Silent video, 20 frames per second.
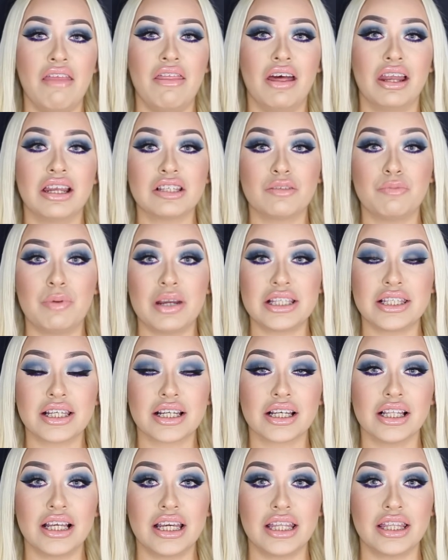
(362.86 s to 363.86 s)
and that is
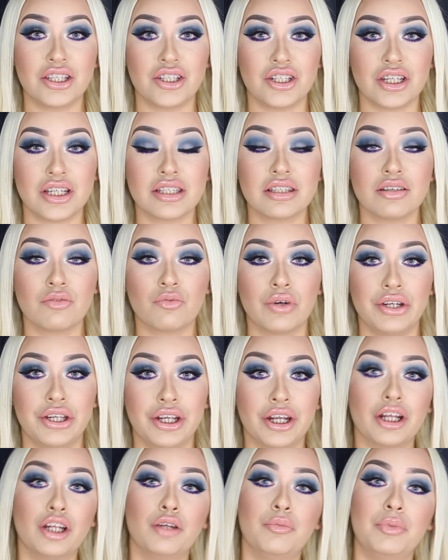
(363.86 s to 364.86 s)
basically the gist of what
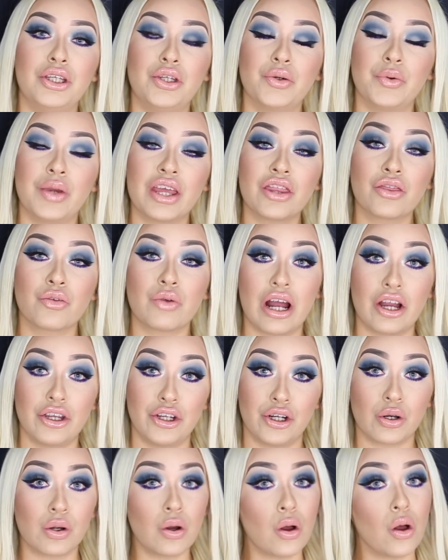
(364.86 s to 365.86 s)
you're going to be doing throughout
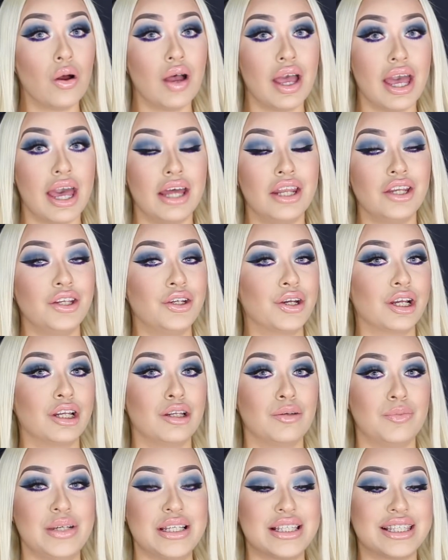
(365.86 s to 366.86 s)
your whole head. You're
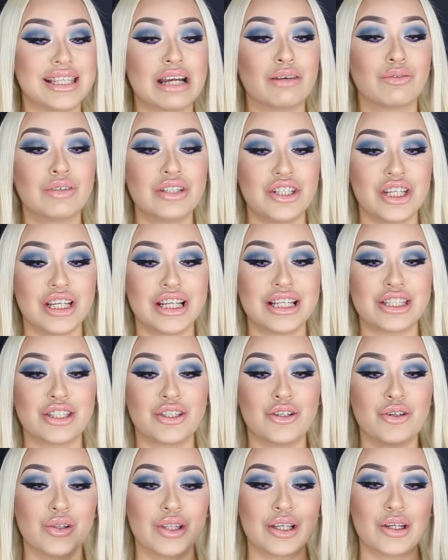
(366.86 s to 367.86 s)
going to be sandwiching
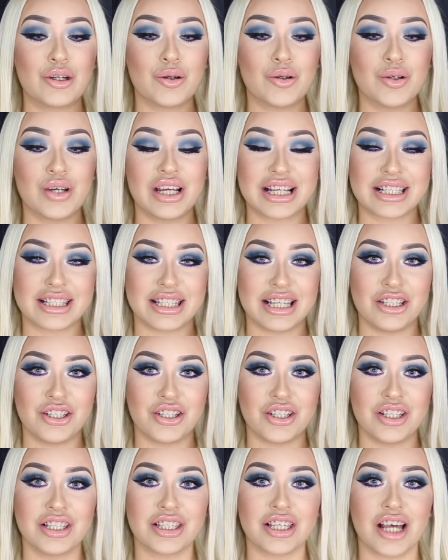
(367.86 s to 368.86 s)
2 little
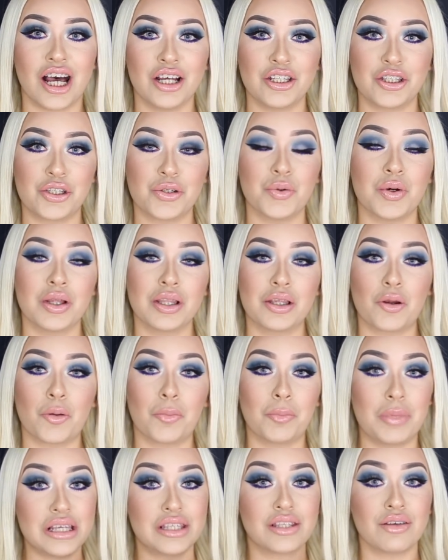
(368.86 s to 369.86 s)
extensions onto a little
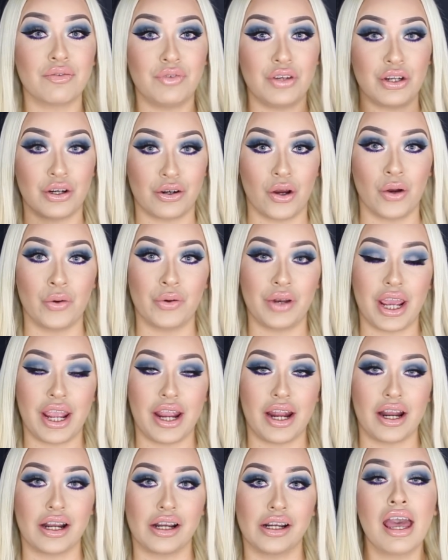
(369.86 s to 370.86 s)
piece of your own
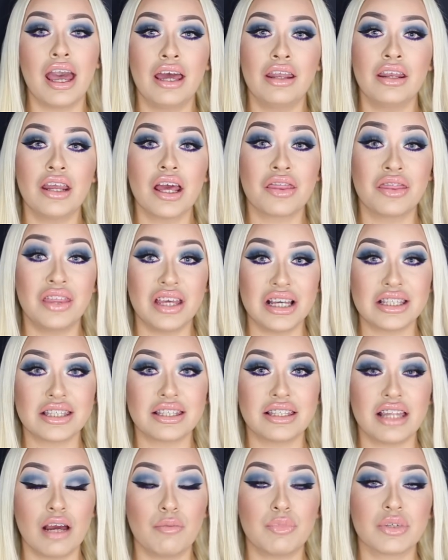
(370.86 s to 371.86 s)
hair. And this
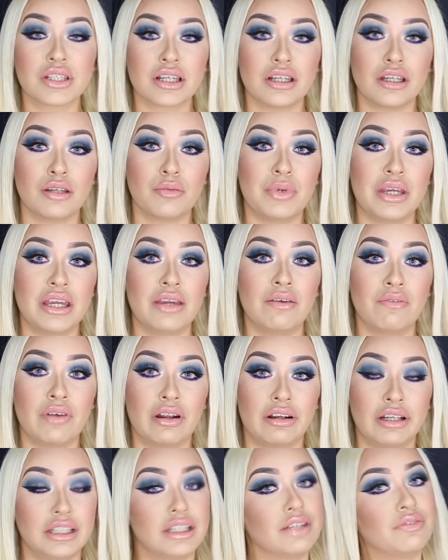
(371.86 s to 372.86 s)
step is going to be
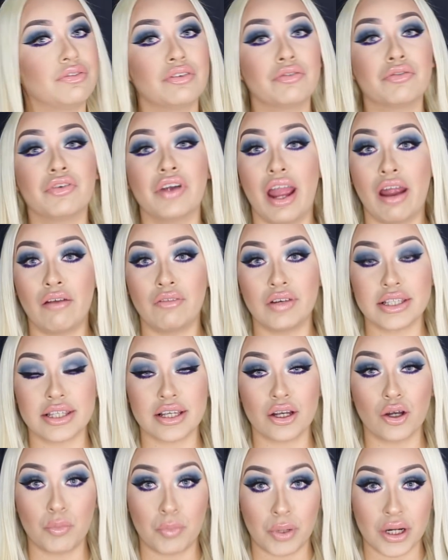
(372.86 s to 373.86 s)
very different for every
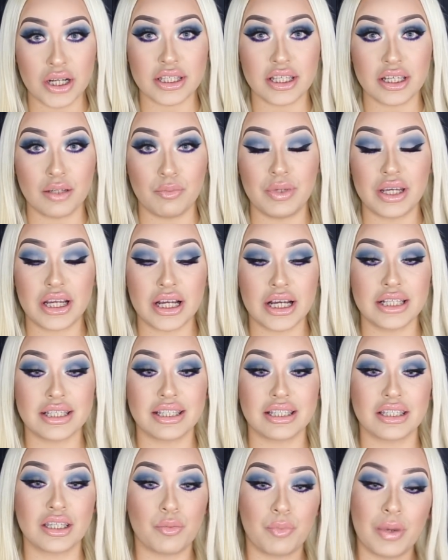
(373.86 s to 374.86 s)
single person
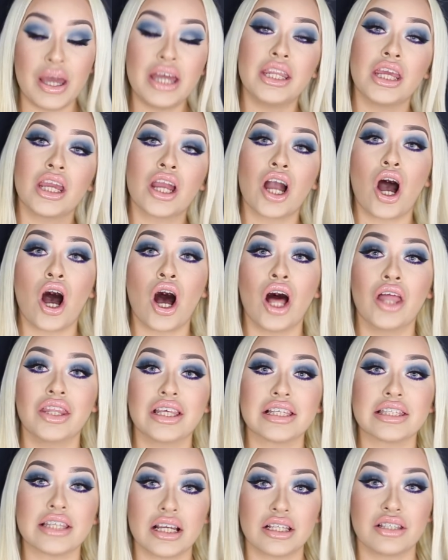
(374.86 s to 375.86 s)
because depending on
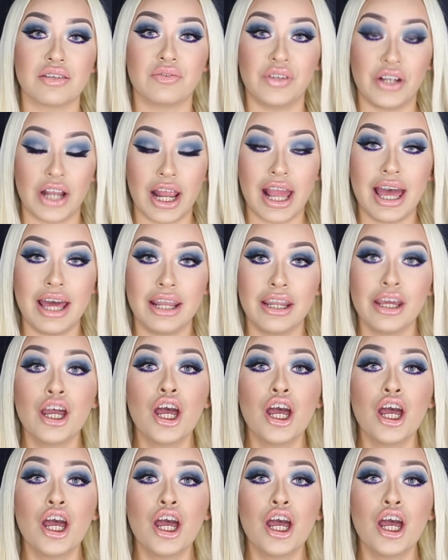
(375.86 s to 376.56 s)
the size of your head.